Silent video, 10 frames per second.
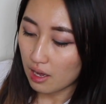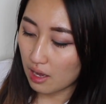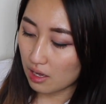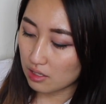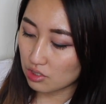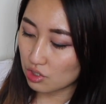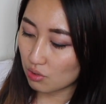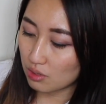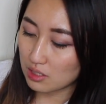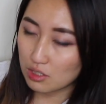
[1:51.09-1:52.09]
And
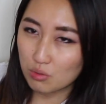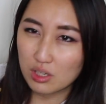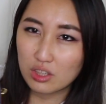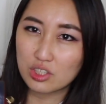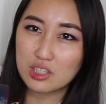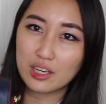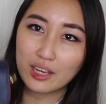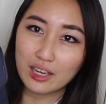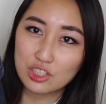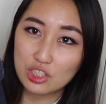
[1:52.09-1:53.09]
so this is what it looks like.
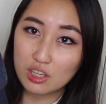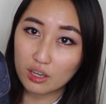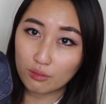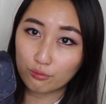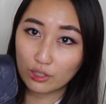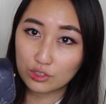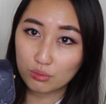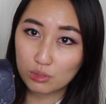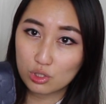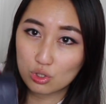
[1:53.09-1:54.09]
I just got it fresh
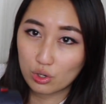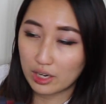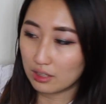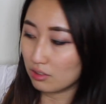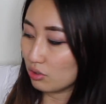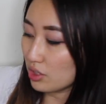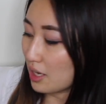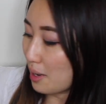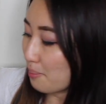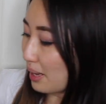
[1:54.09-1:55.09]
from the store. I literally
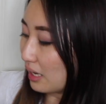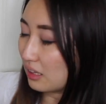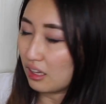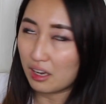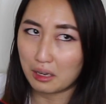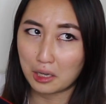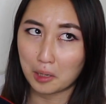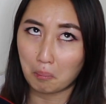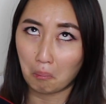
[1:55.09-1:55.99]
came back like